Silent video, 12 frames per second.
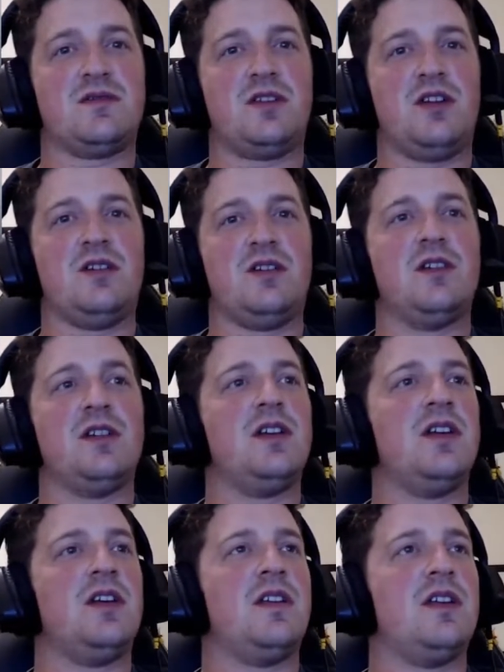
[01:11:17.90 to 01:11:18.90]
I
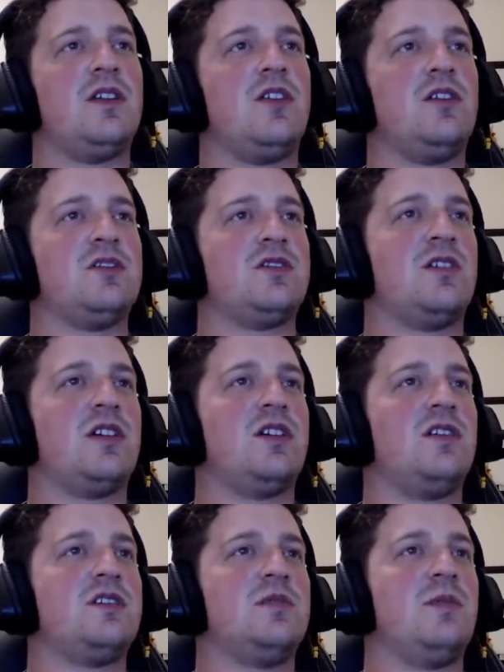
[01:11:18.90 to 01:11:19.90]
think Oztruck
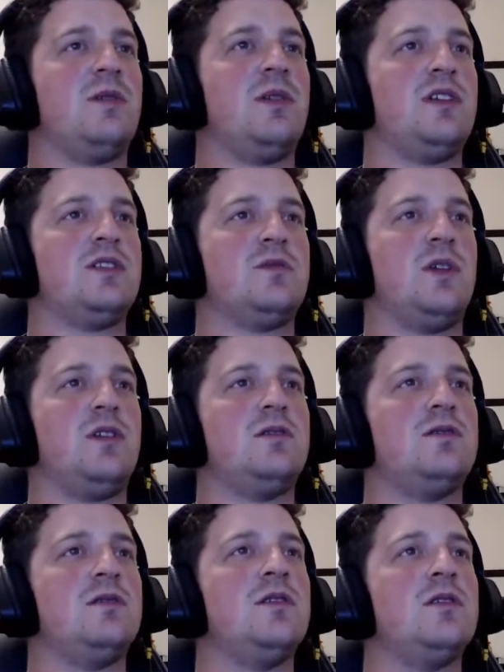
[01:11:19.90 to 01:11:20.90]
used to be one as
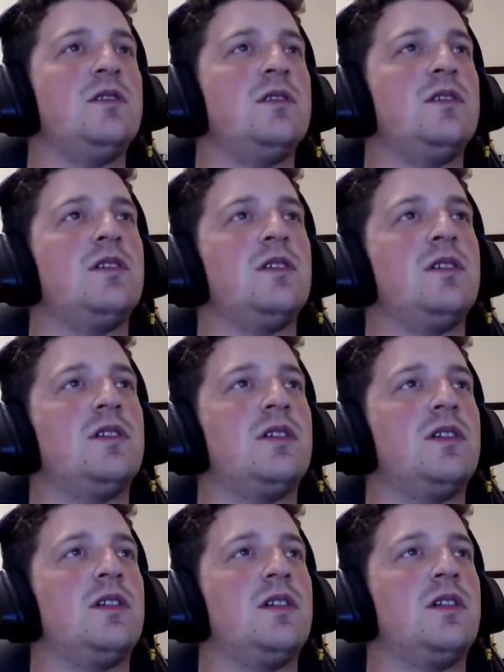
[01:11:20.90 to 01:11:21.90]
well,
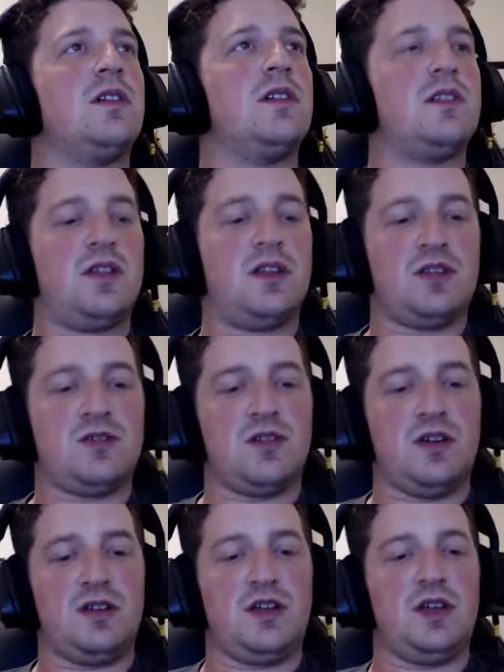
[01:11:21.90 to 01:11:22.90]
that they
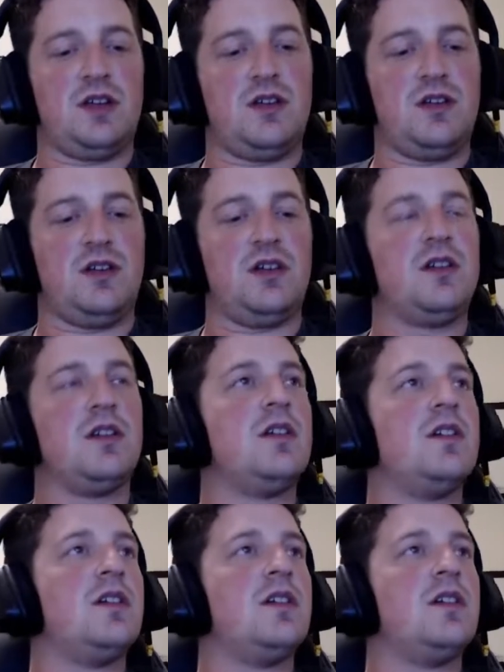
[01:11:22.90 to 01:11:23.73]
tried to get going,